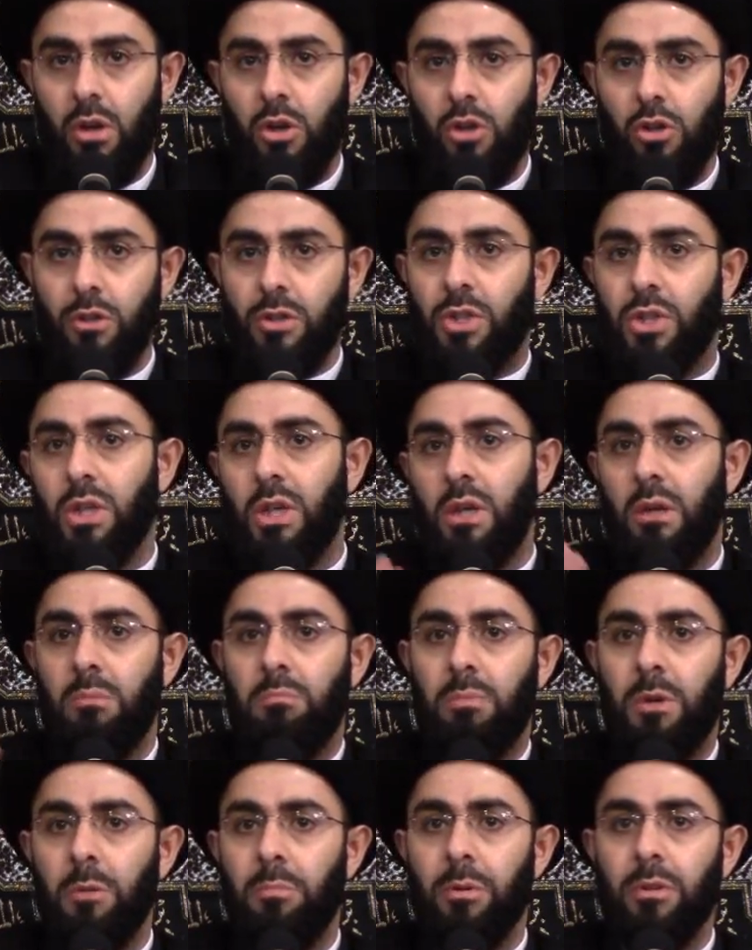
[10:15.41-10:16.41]
You
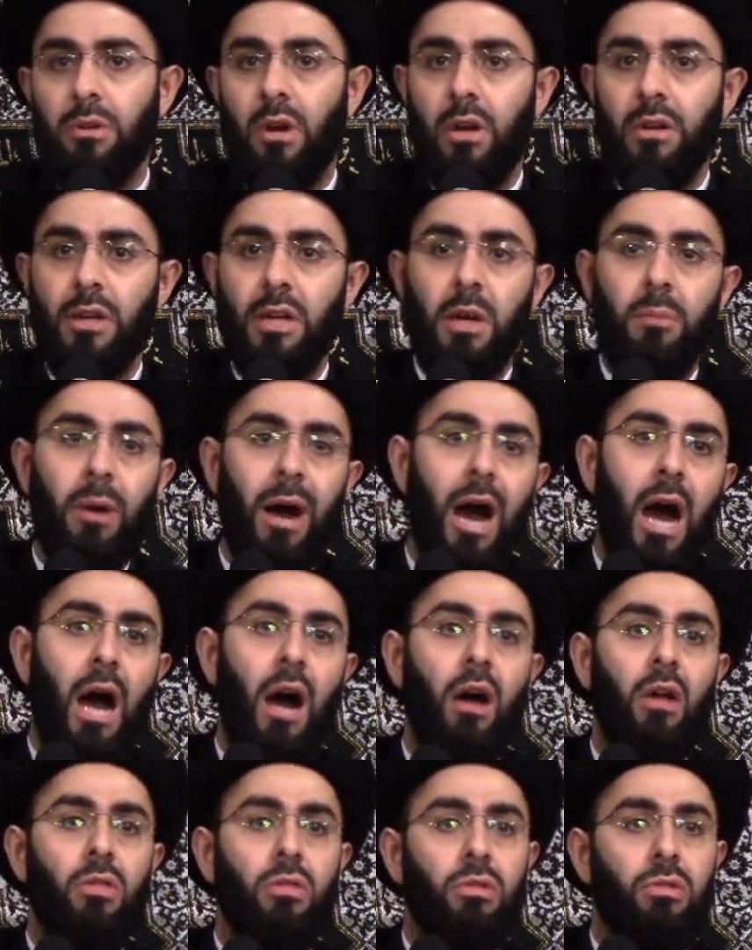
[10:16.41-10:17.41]
see people talking about
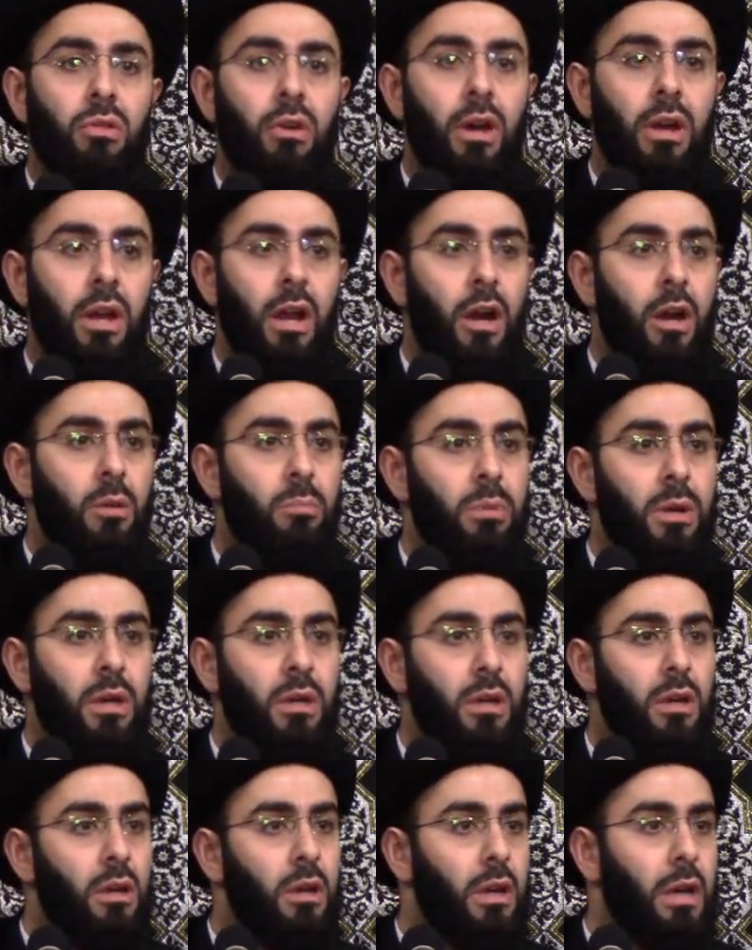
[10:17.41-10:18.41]
hadh in
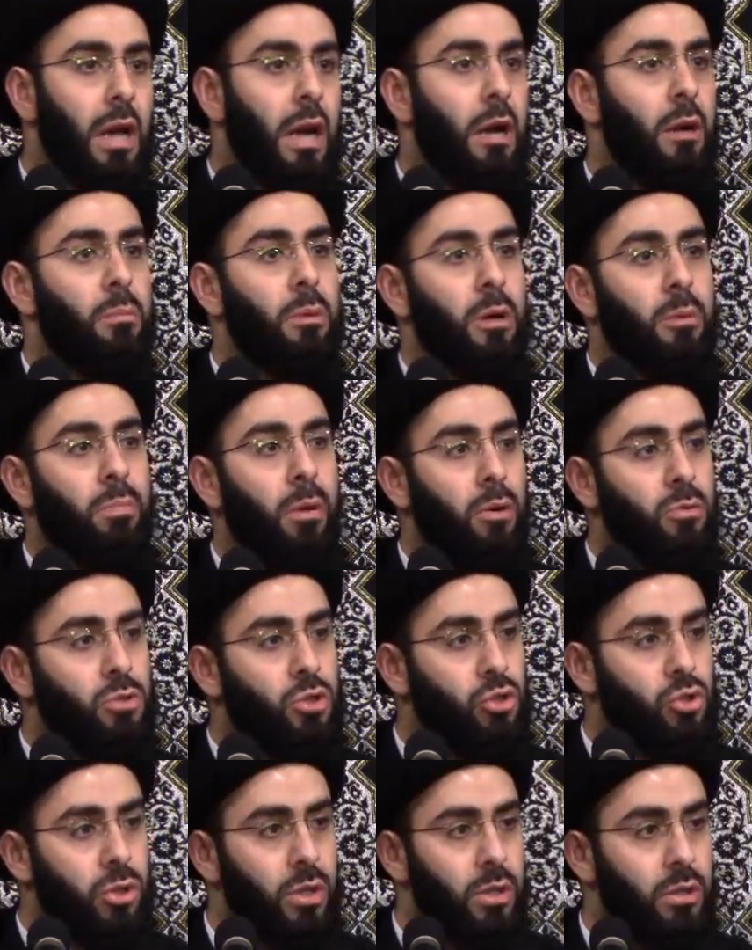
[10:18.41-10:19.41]
Arabic
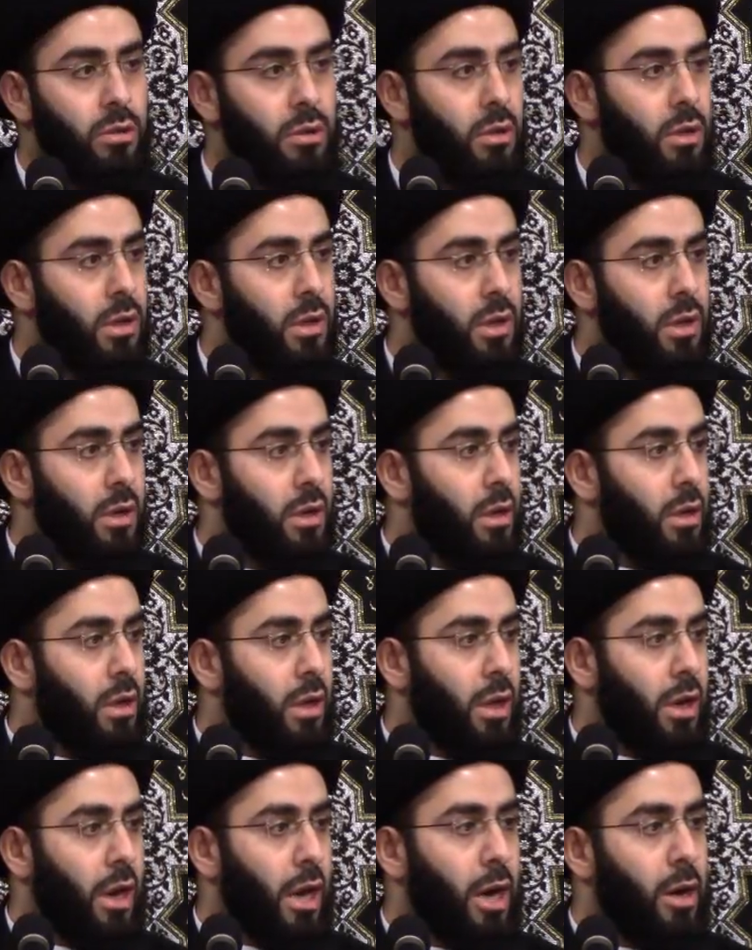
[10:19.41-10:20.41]
poetry,
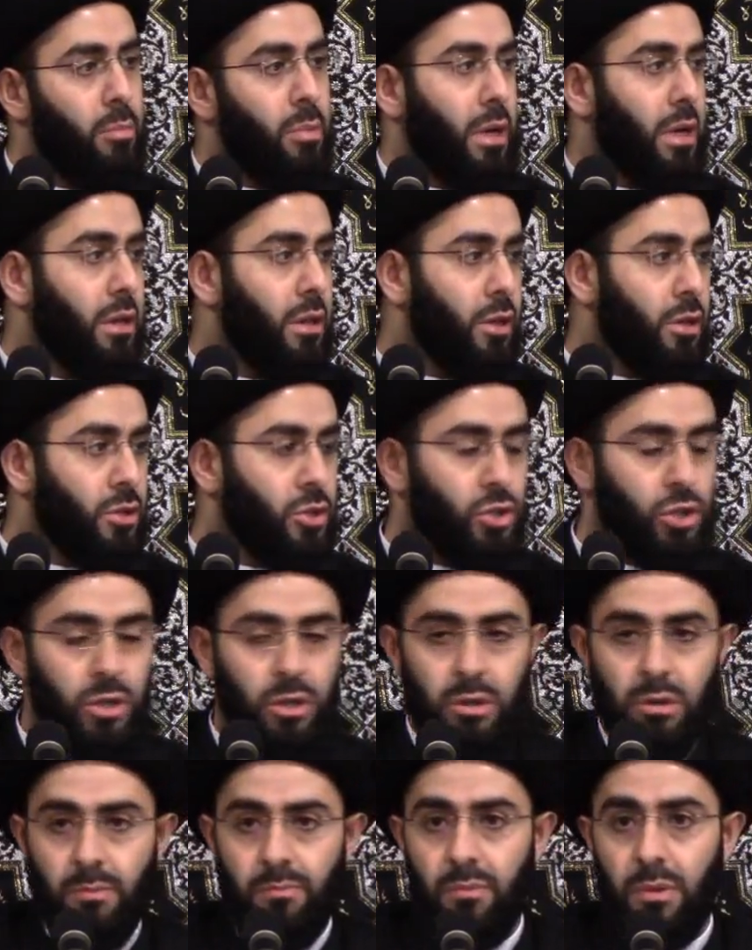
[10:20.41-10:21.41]
in Arabic
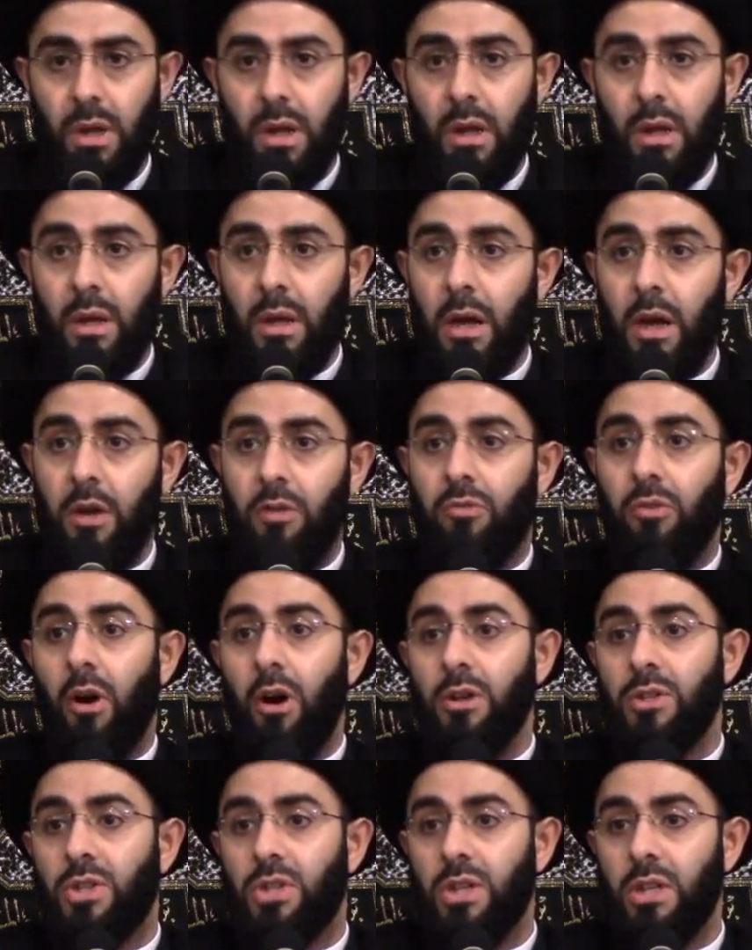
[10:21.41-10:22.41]
literature. In
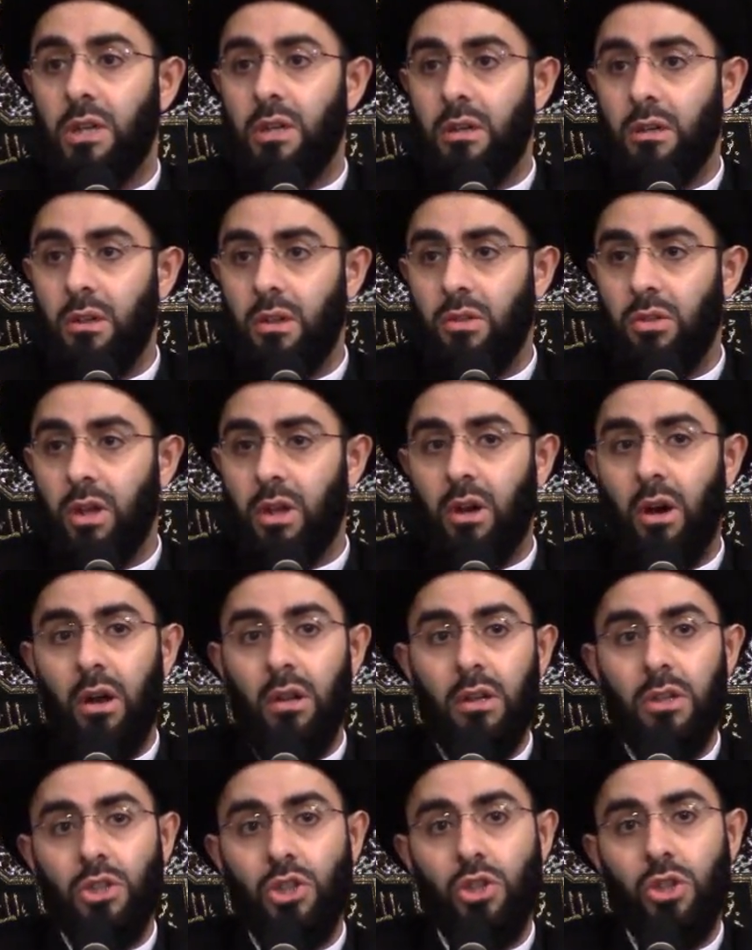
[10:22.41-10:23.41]
Farsi, they
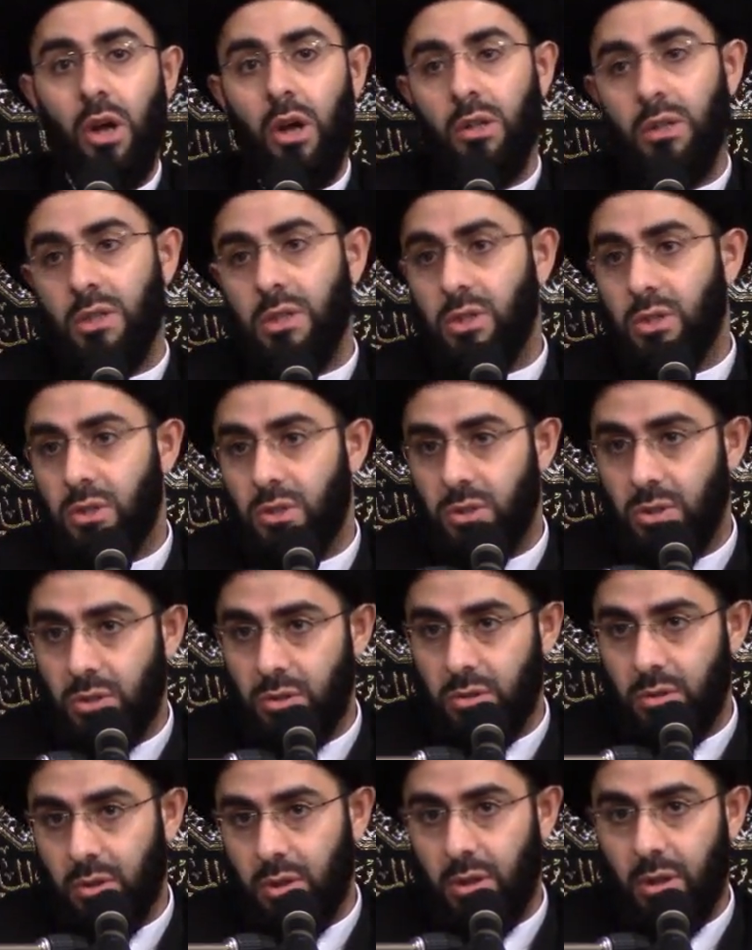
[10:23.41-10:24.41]
call it
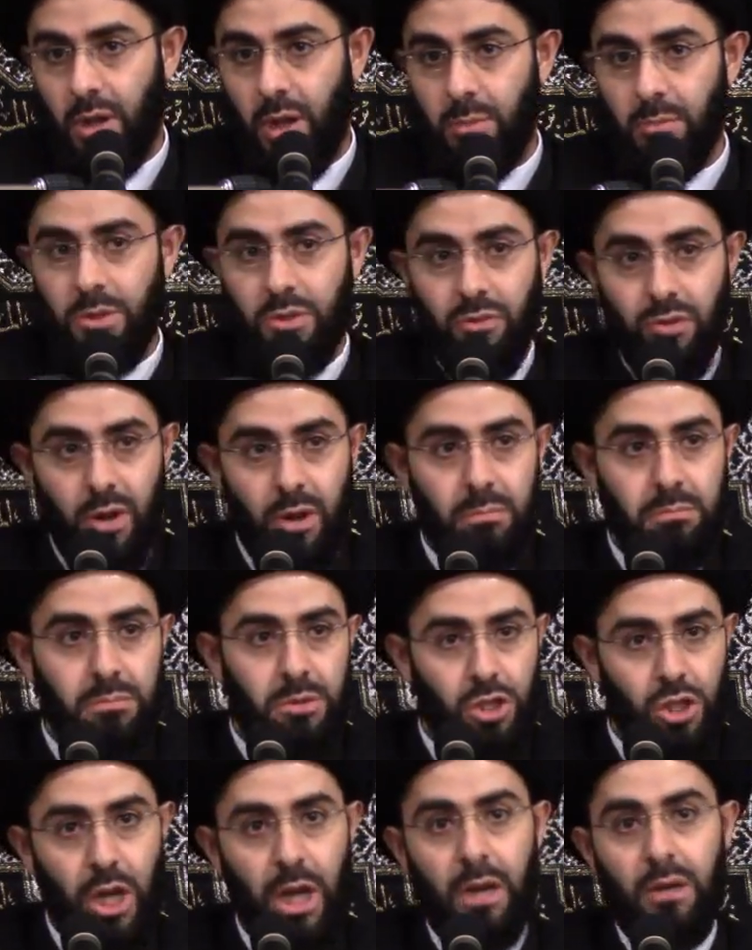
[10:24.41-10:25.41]
chance, comes from
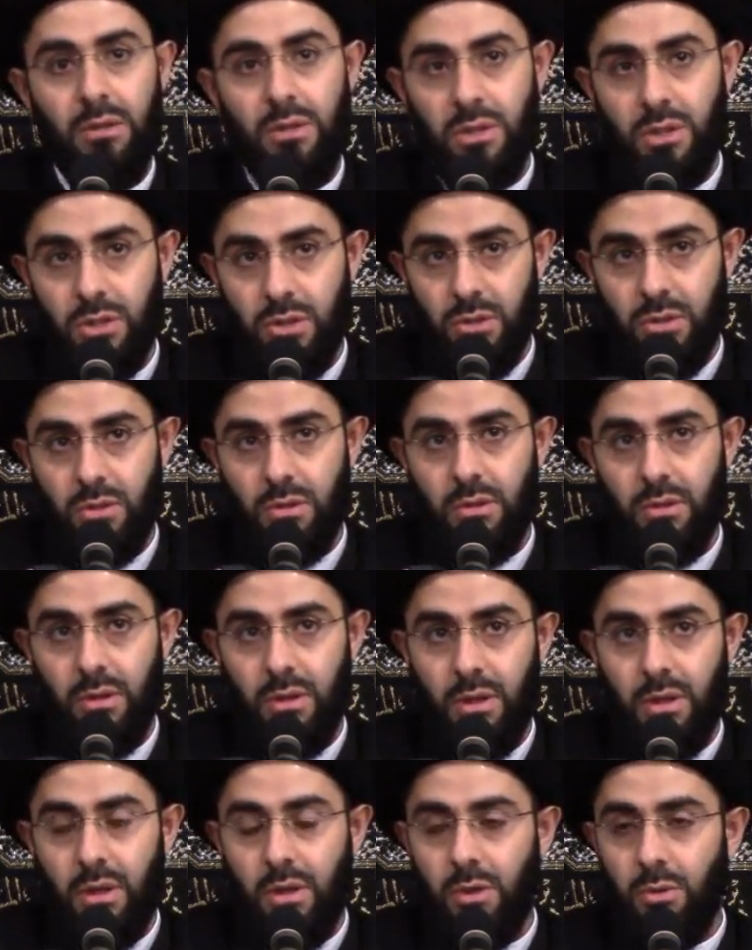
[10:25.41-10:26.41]
chance,
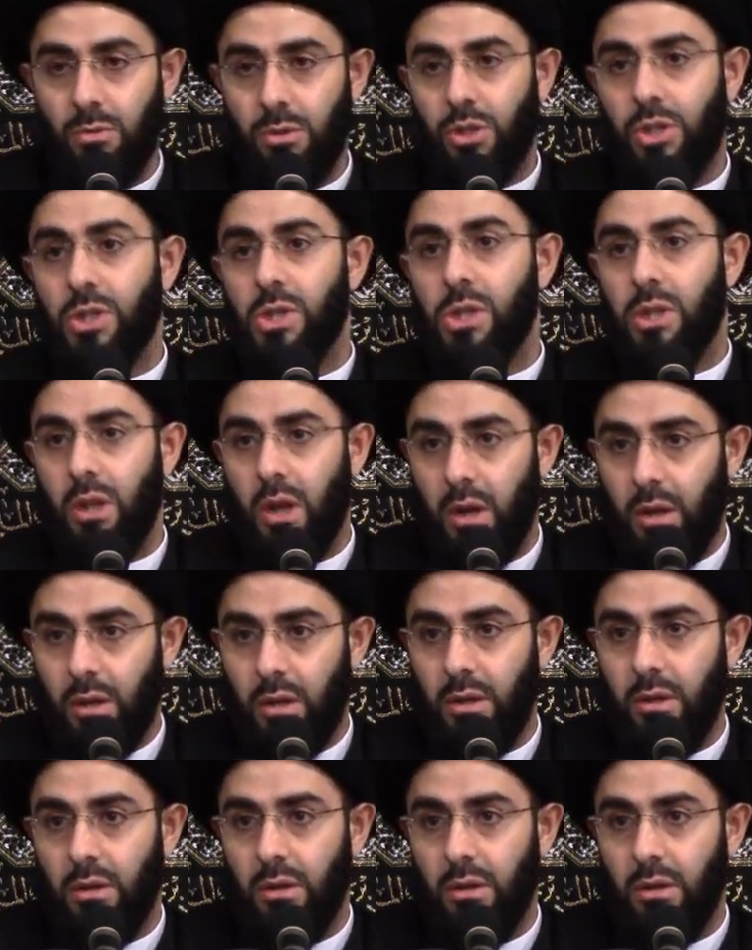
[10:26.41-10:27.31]
which is luck.